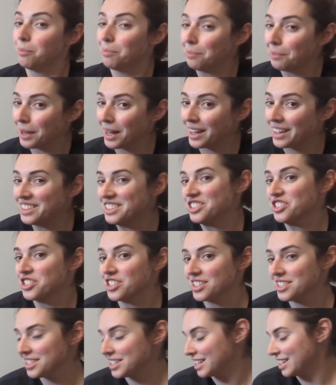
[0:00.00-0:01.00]
but
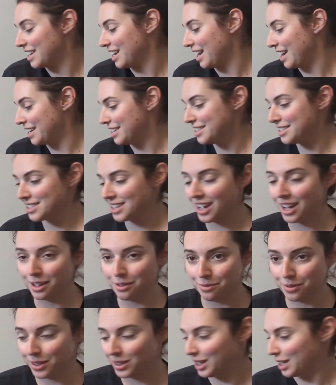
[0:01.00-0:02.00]
just in case I
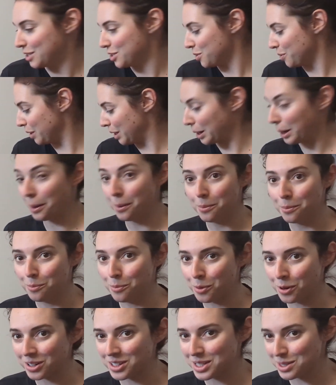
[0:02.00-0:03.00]
feel like doing
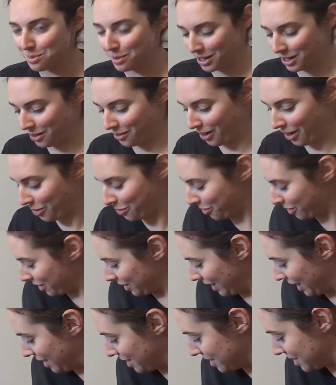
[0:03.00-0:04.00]
more spinning rather
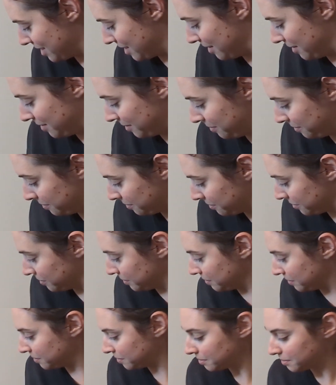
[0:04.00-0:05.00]
than less,
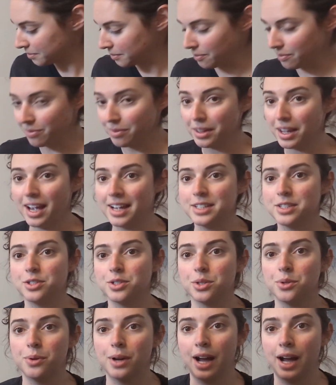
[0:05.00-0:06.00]
I do